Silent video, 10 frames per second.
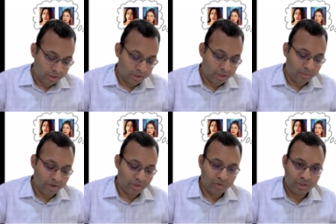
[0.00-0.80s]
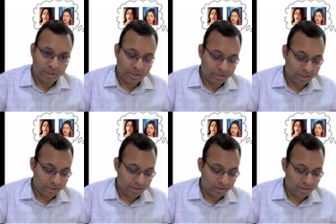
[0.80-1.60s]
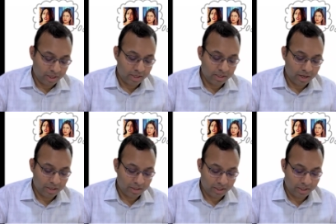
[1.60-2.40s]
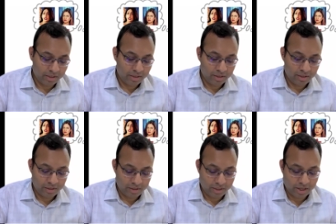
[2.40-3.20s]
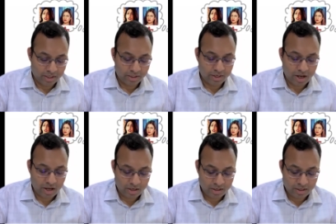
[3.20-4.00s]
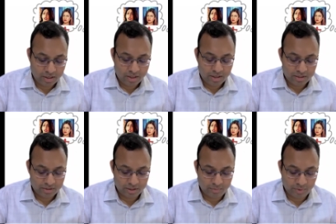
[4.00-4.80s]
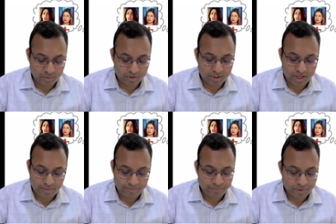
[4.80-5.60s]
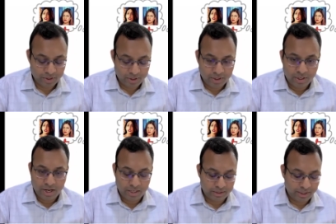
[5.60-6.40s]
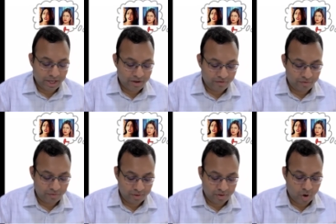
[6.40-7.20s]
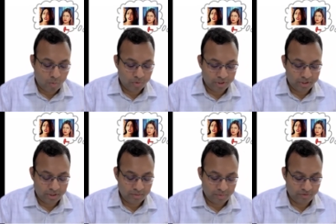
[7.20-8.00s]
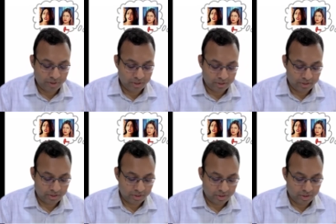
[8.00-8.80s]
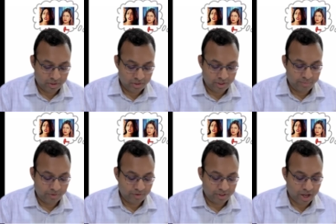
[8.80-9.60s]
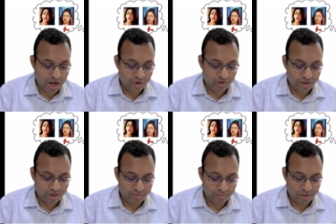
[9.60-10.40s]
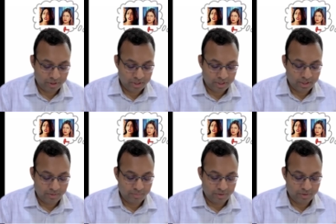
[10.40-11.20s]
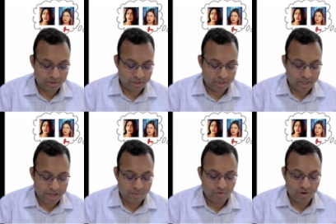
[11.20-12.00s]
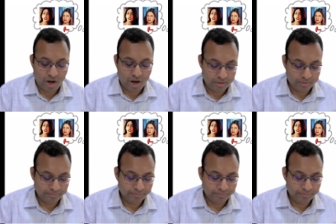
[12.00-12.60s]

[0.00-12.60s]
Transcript: It's Sharman Joshi, J, Sahil Khan, K, Riya Sen, R, and Shilpi Mudgal, M. And they have opposite preferences. He prefers R over M, and he prefers M over R.